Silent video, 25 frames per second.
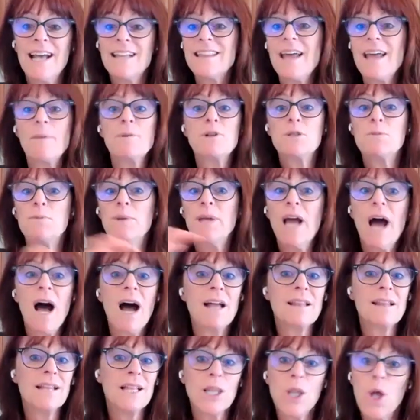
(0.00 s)
that was
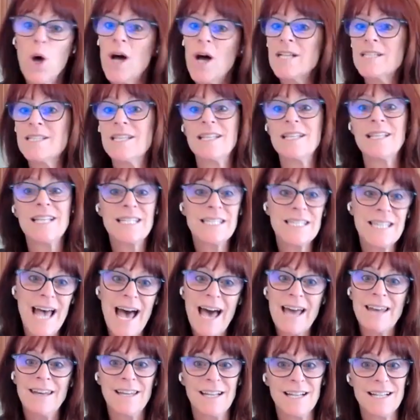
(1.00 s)
beyond the loss and the
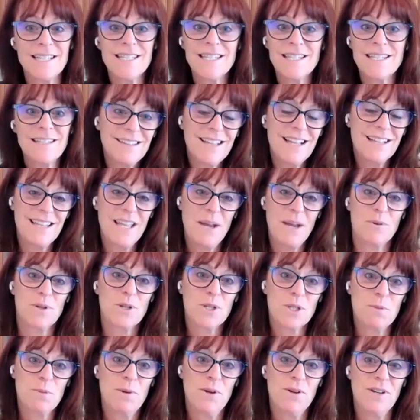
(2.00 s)
sadness that they were
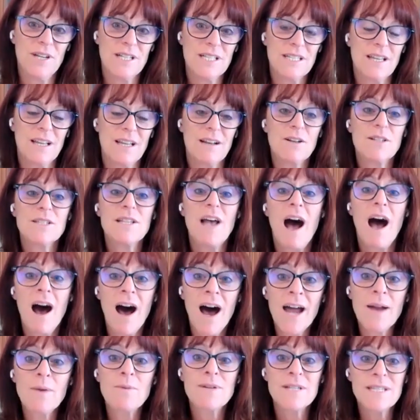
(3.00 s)
experiencing. Because
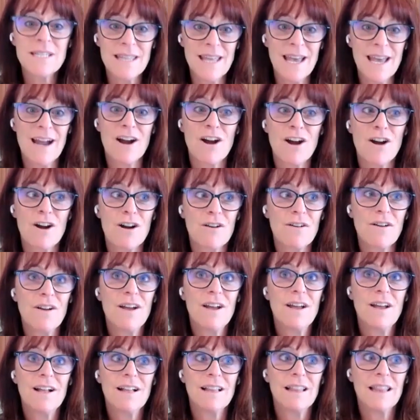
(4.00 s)
I was there
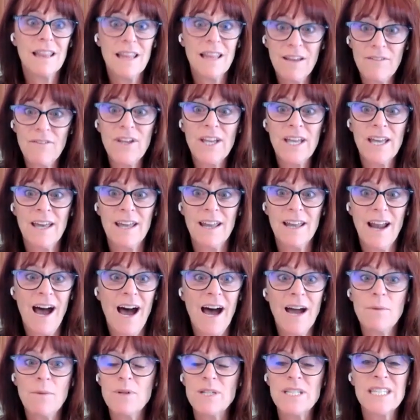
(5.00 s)
living it.
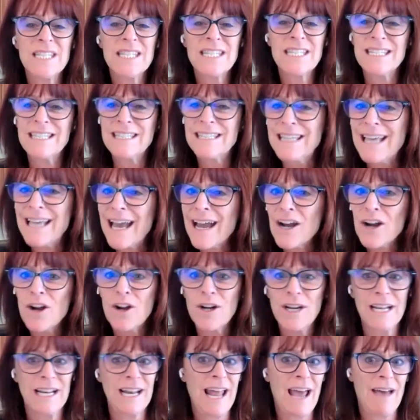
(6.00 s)
I was
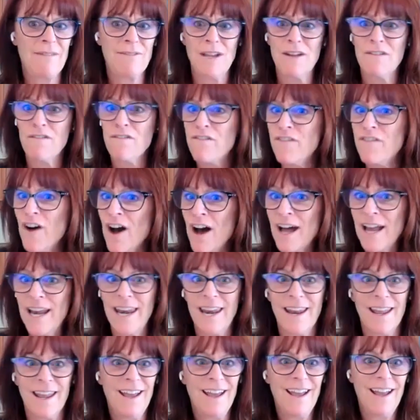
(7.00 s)
scared and having
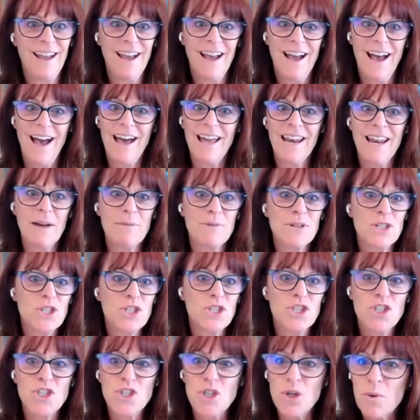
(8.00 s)
fun. And I was
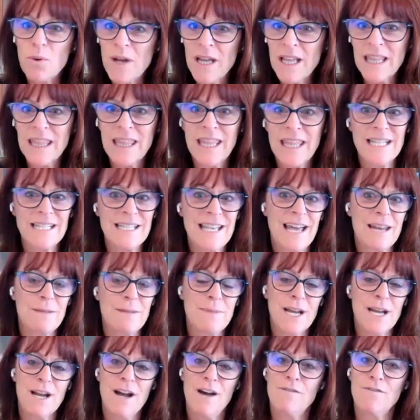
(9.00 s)
doing things out of
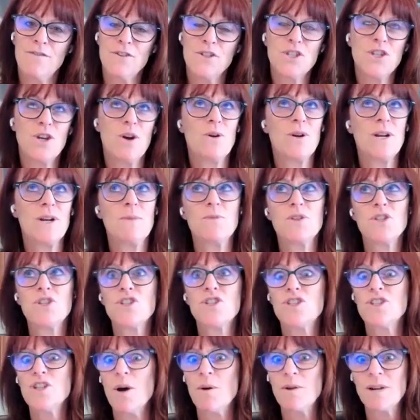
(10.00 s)
my comfort zone and was
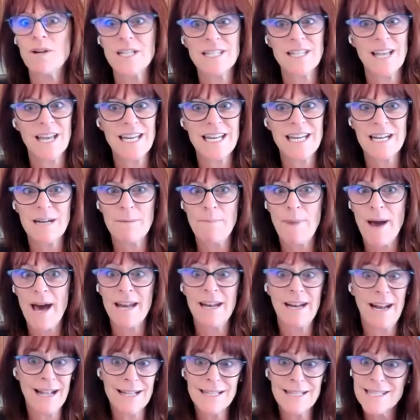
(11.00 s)
so excited about
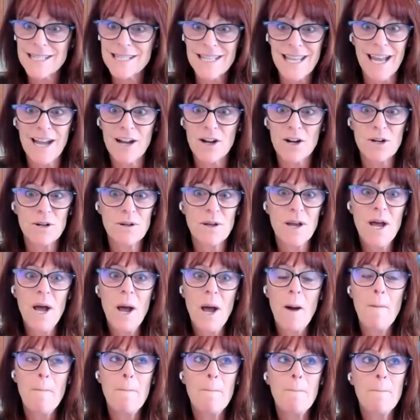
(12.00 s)
it and scared,
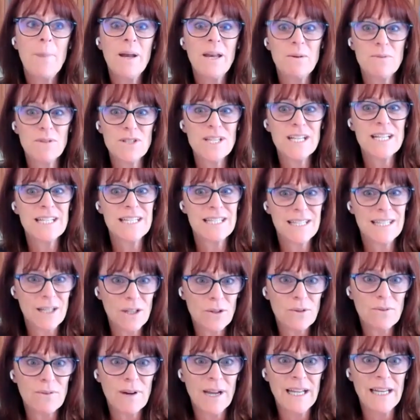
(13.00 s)
but it was
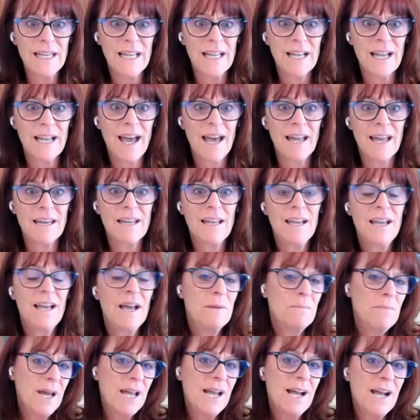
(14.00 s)
exhilarating. And
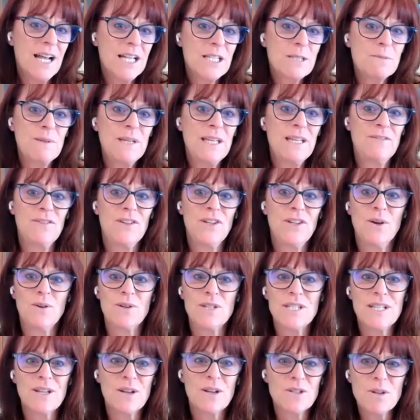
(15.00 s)
my husband even
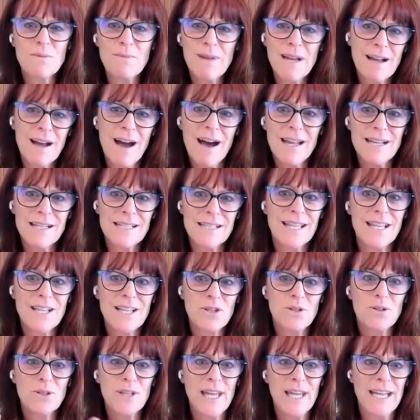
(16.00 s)
noticed. He goes, oh my God, it's
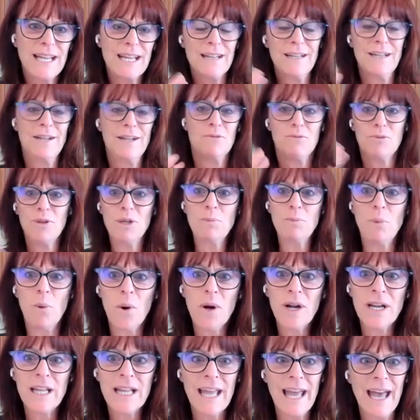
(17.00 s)
like you're like
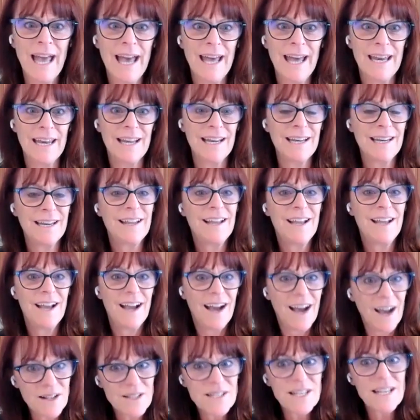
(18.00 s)
reborn again. And
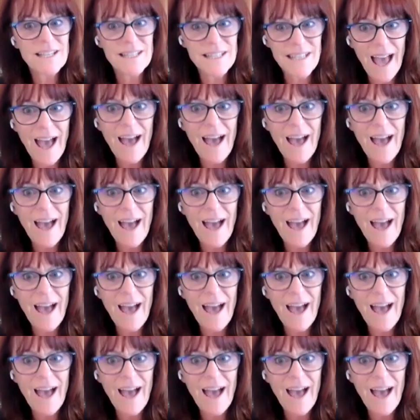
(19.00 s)
I was like, yeah,